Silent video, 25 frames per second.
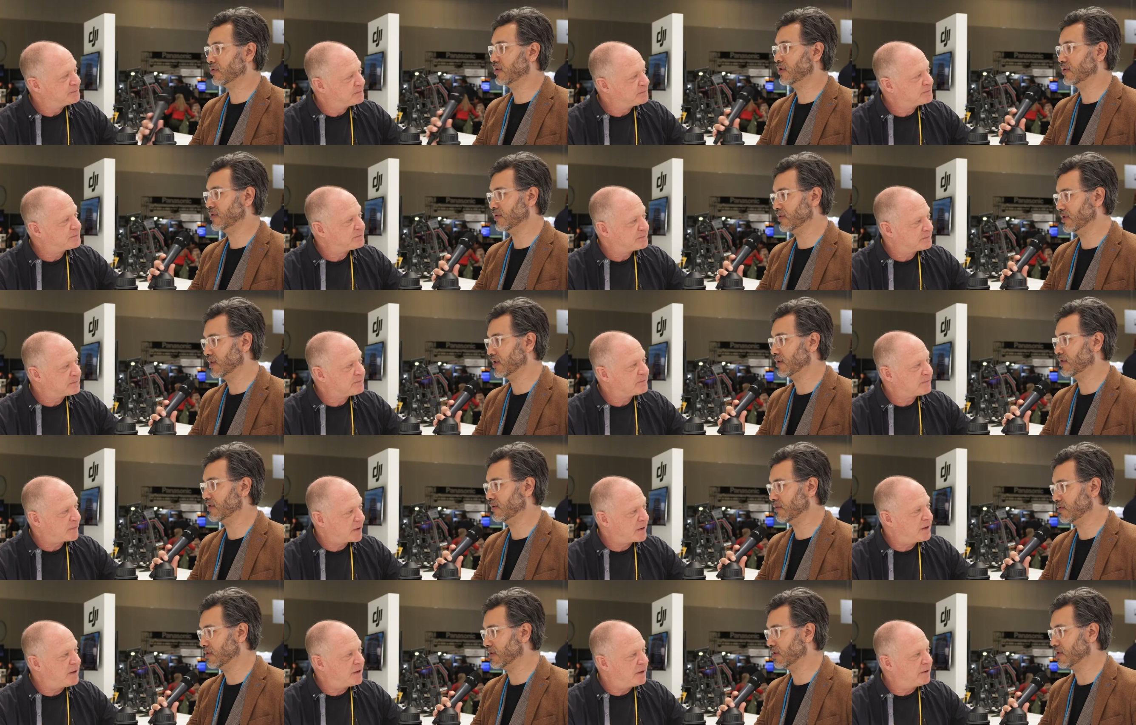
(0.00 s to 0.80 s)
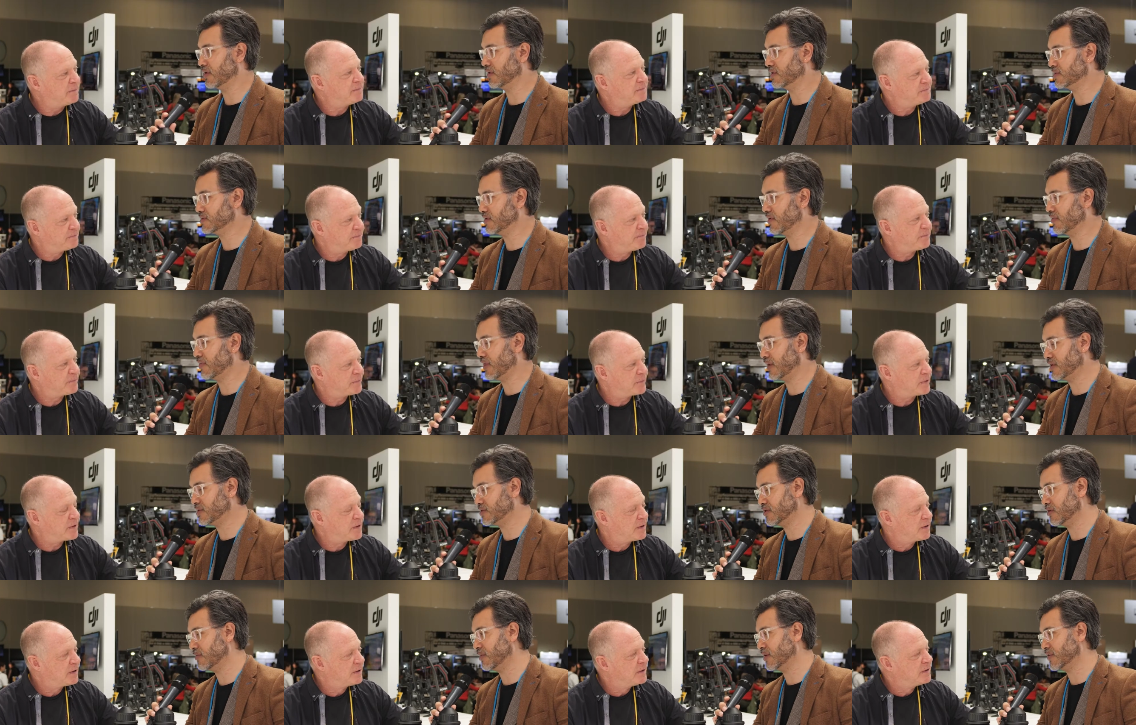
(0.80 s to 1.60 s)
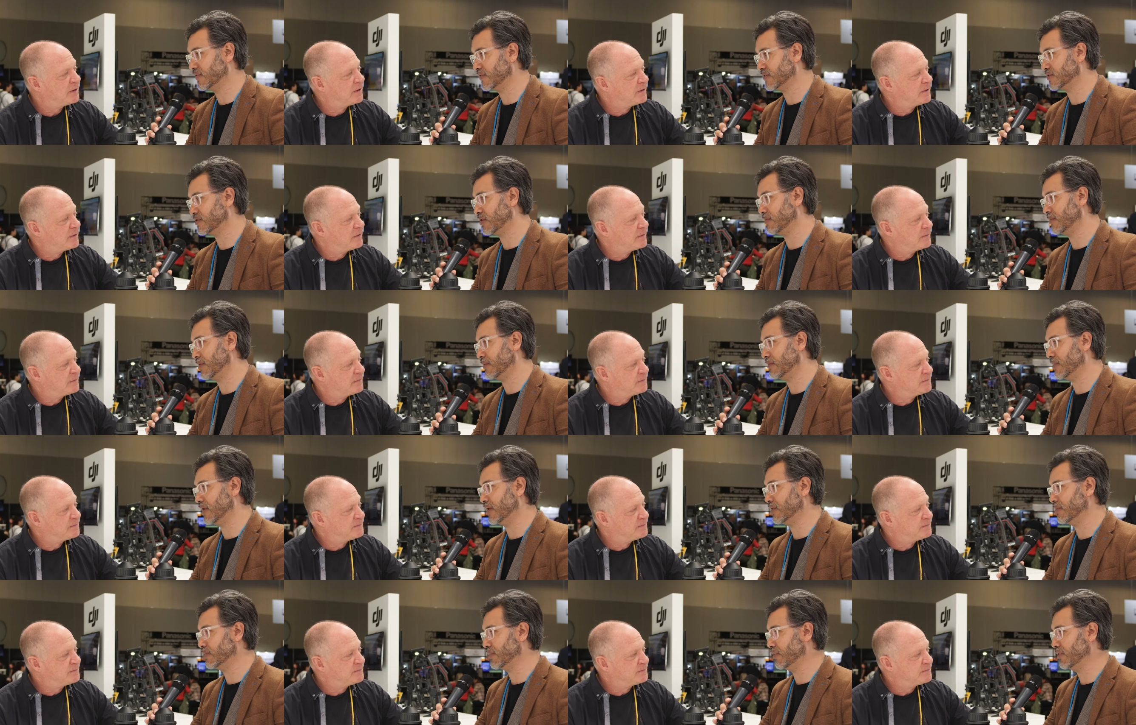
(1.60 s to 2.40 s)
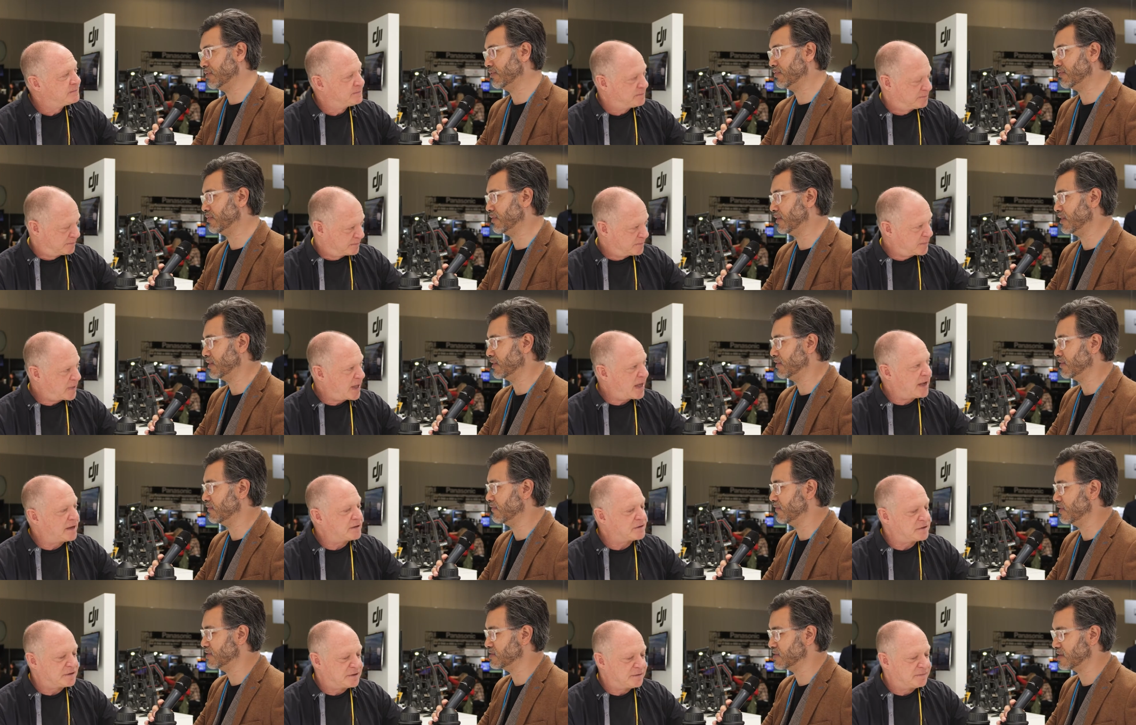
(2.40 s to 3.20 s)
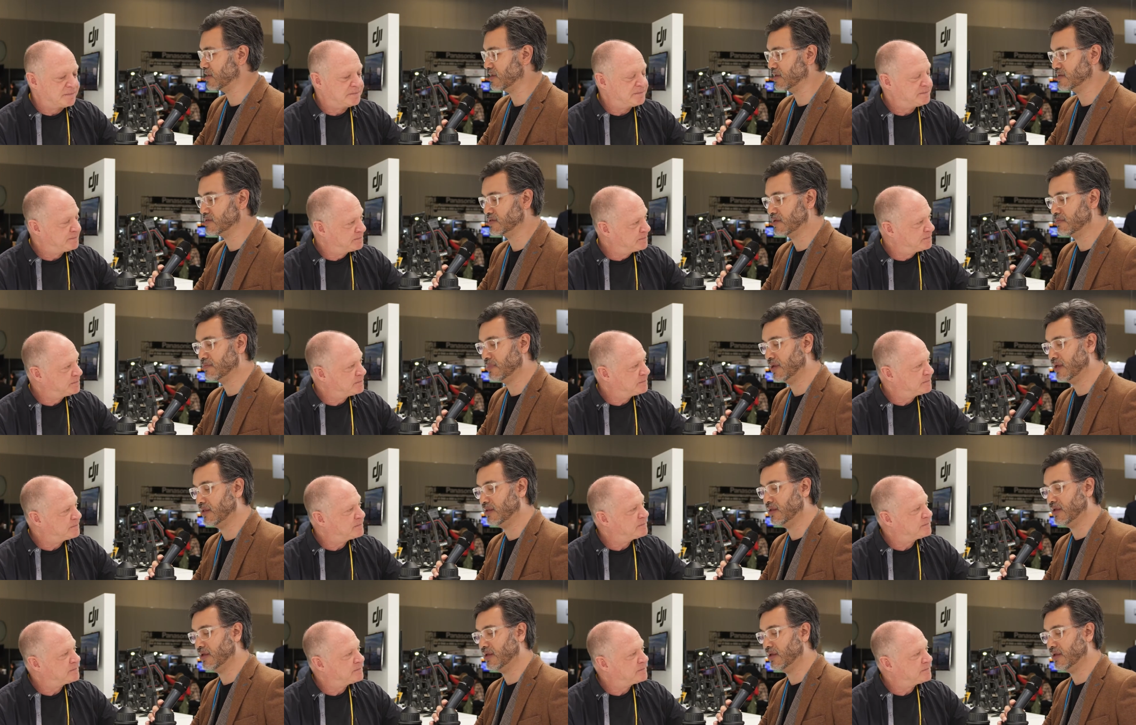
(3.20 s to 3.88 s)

Speaker 1: on you, Nick. Good on you. So thanks so much for stopping by the booth and visiting us at Met,